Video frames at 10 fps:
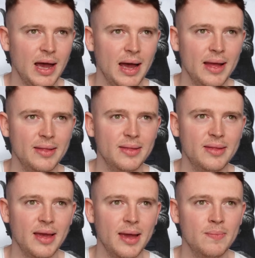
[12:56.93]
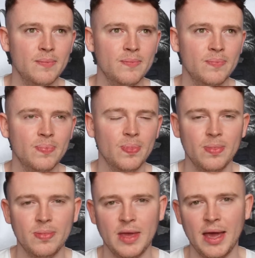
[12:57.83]
and
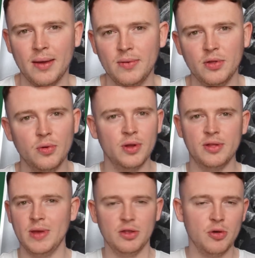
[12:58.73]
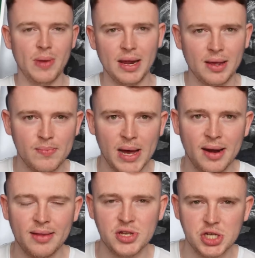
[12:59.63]
you don't want to make too many
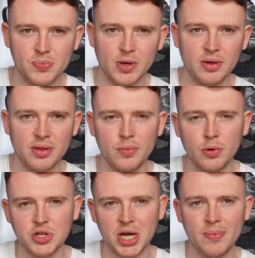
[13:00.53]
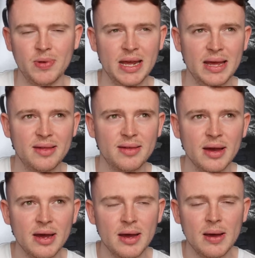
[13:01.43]
comparisons just because they're both Japanese,
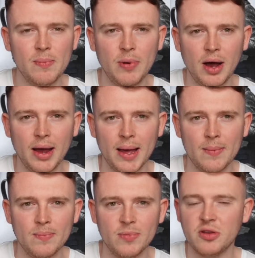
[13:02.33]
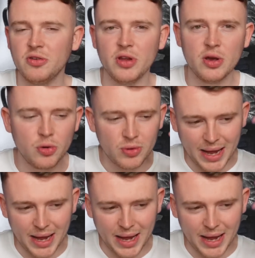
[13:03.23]
but there's a real